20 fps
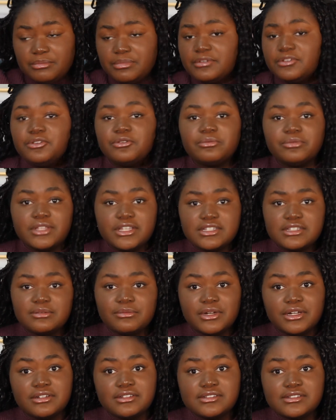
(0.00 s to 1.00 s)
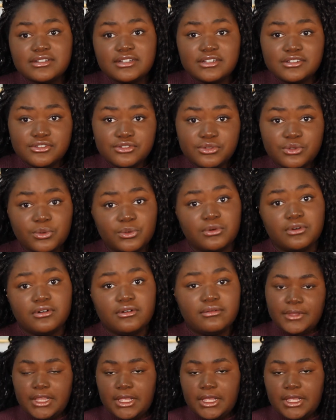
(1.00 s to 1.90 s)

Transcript: Your place amongst a school.